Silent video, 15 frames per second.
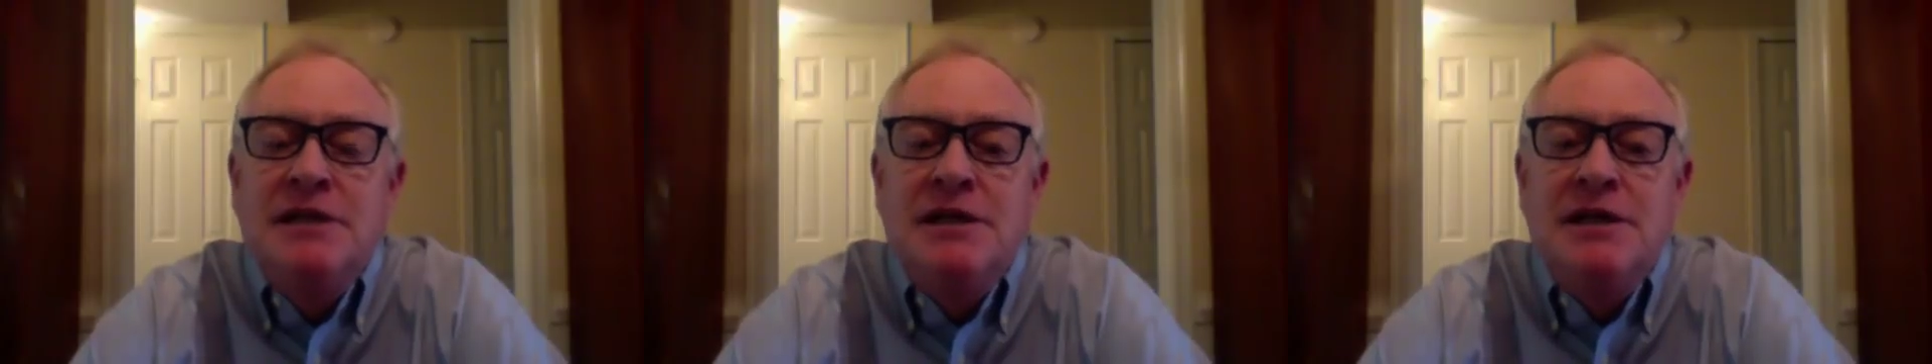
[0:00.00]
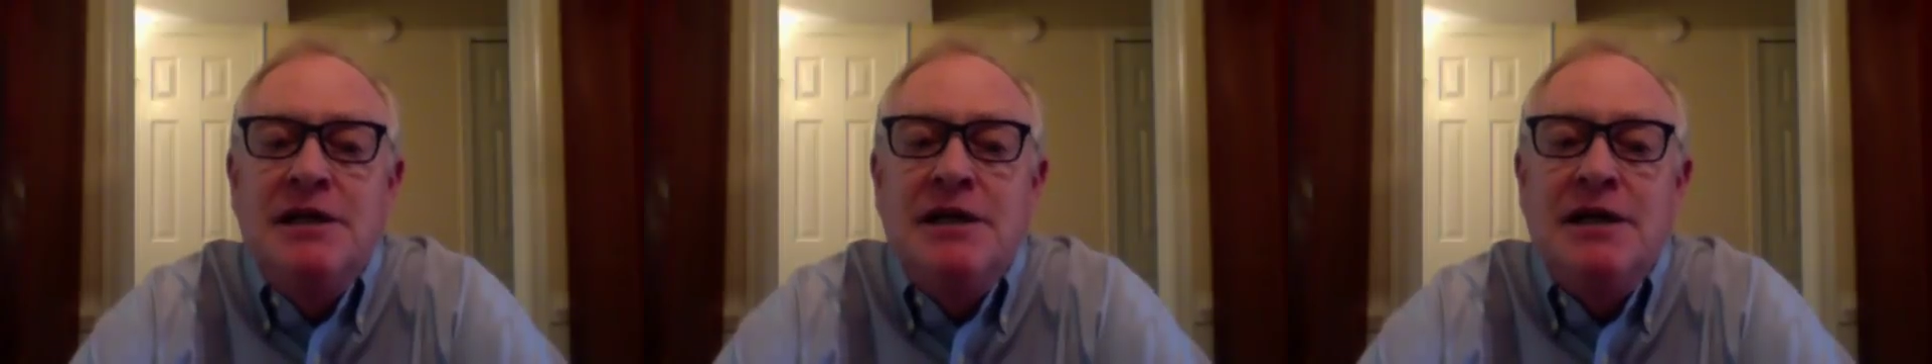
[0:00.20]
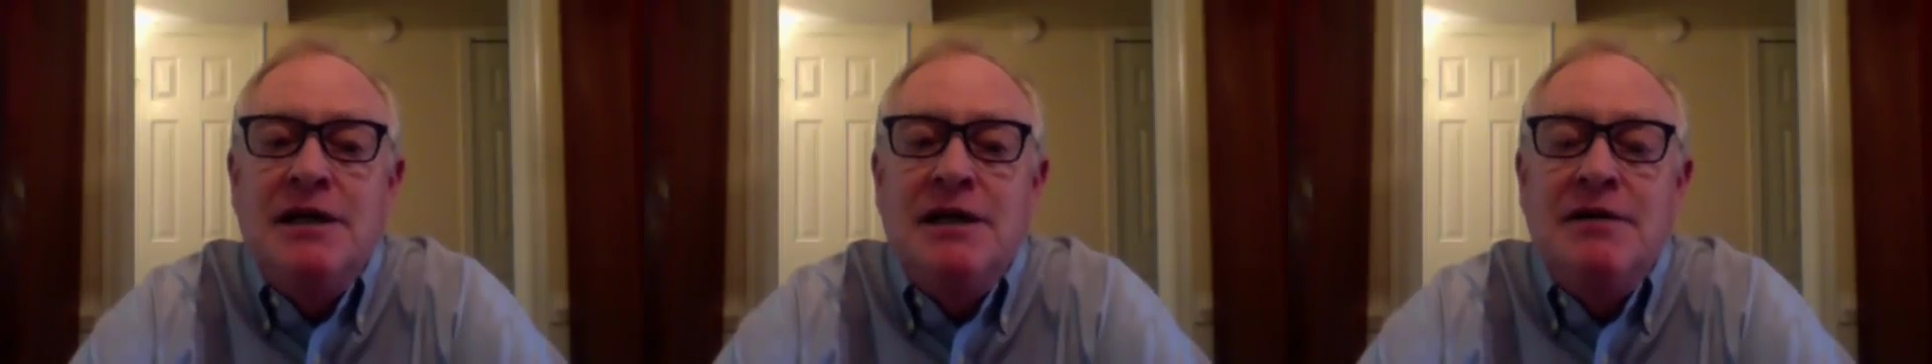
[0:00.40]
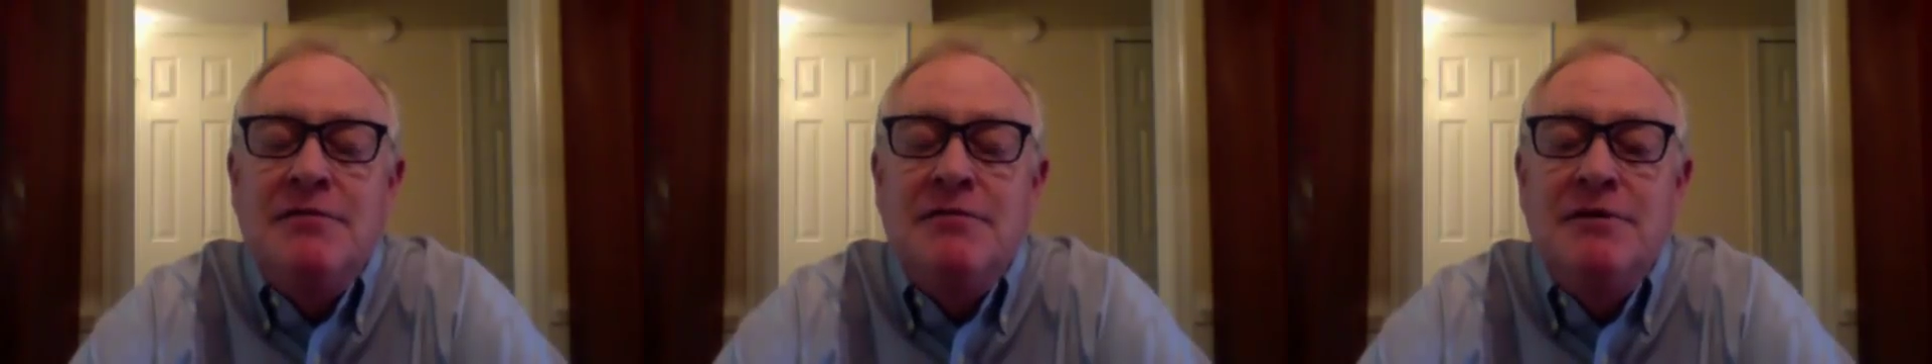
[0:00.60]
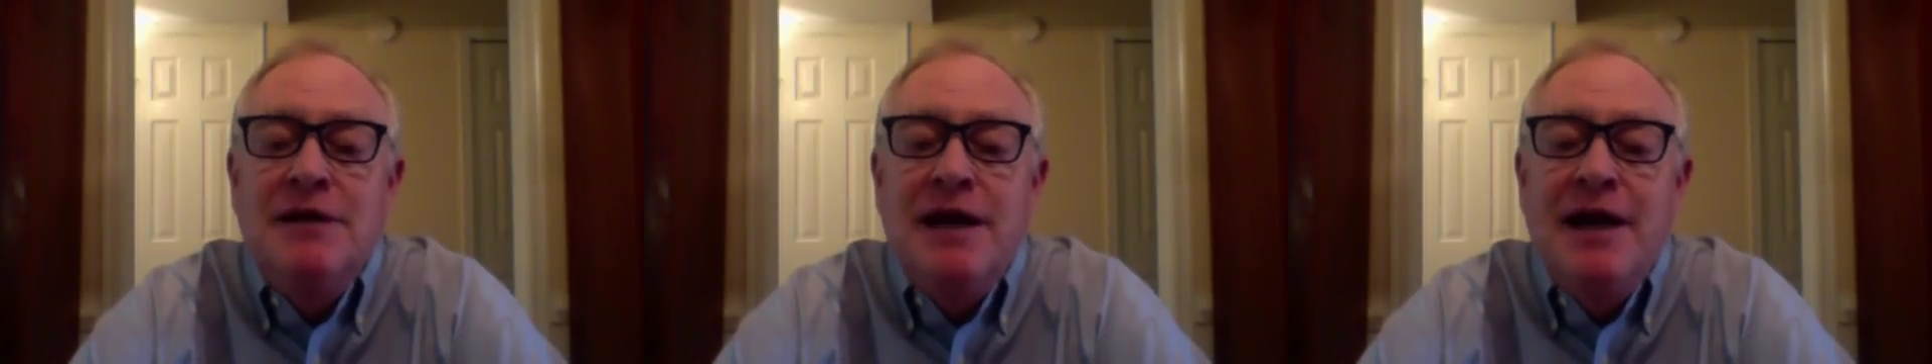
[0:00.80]

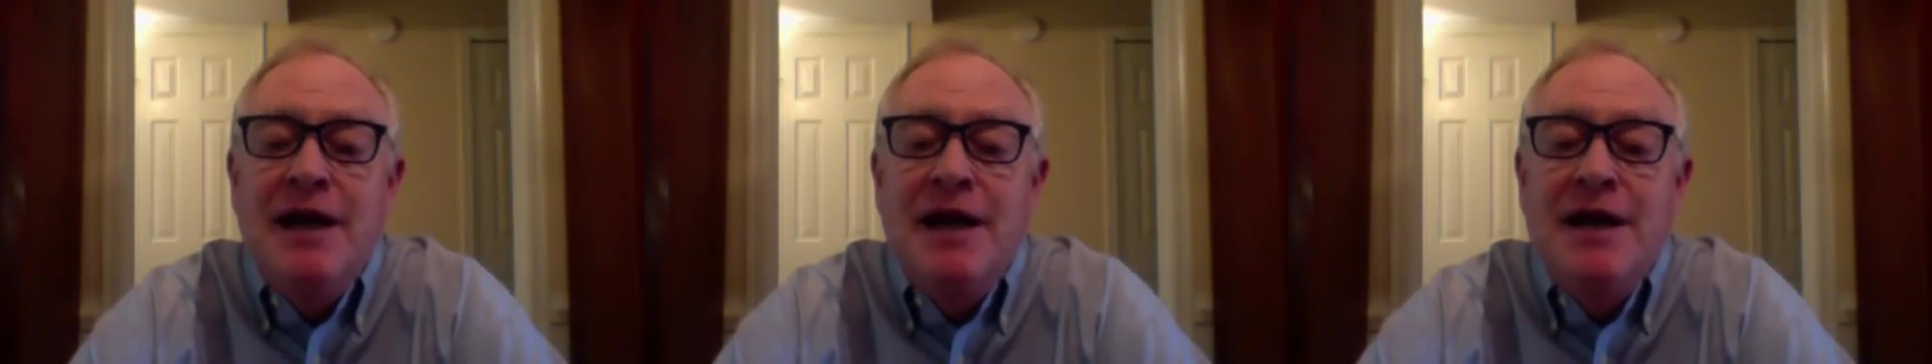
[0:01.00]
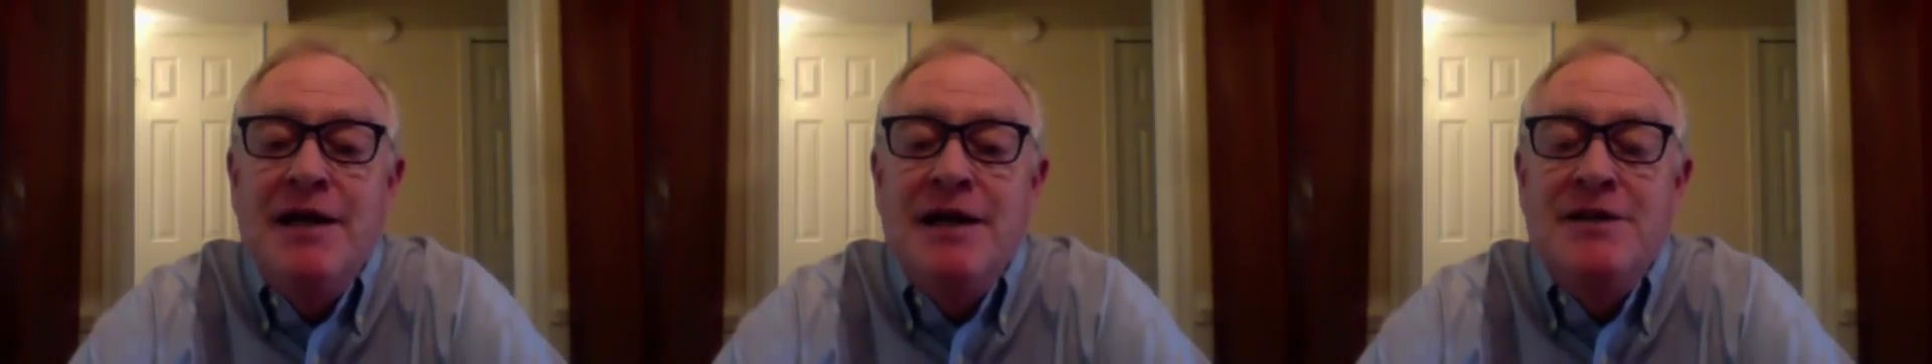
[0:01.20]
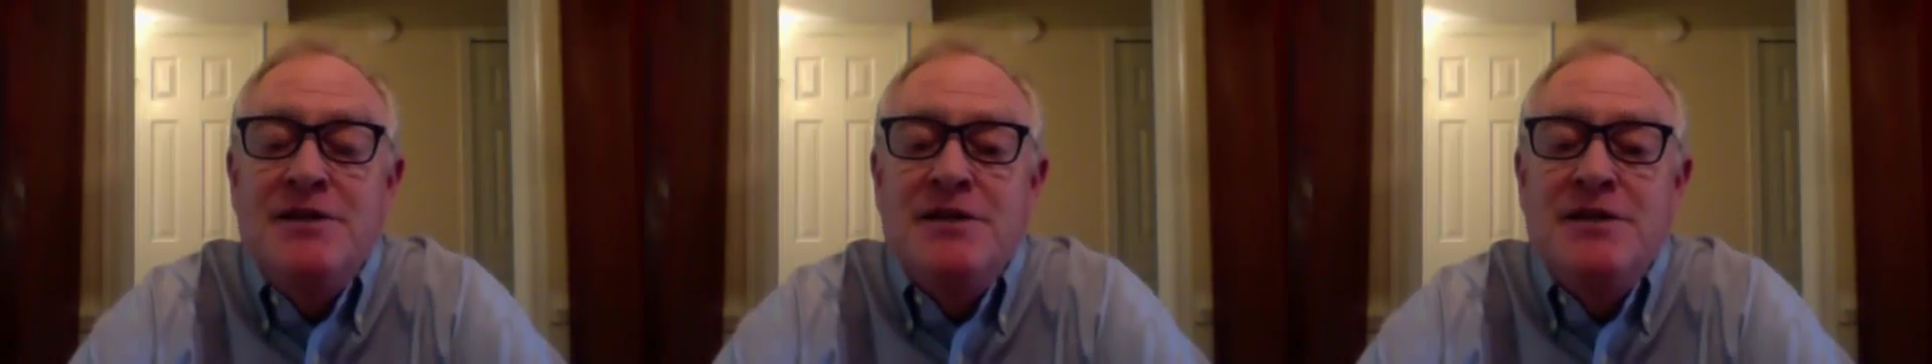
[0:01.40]
And